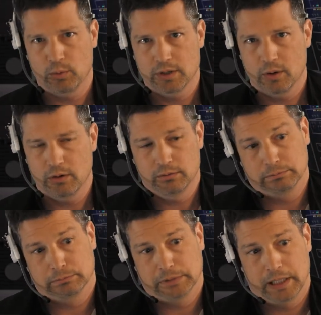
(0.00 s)
was owed.
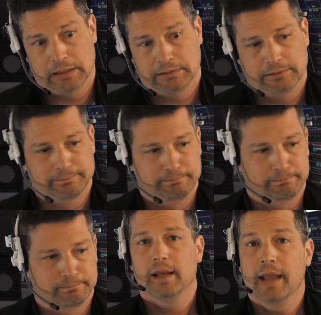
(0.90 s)
I don't know.
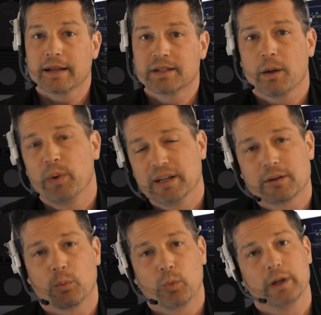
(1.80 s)
Next up, we get
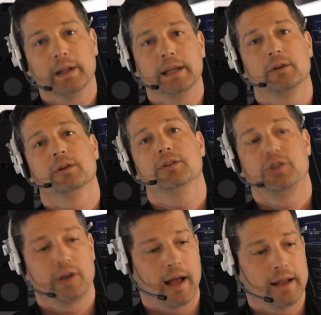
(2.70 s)
some really good
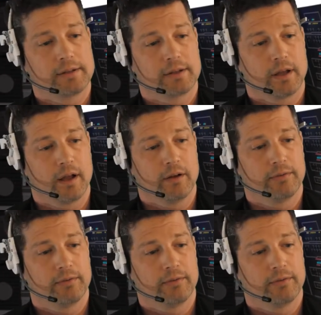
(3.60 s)
shots of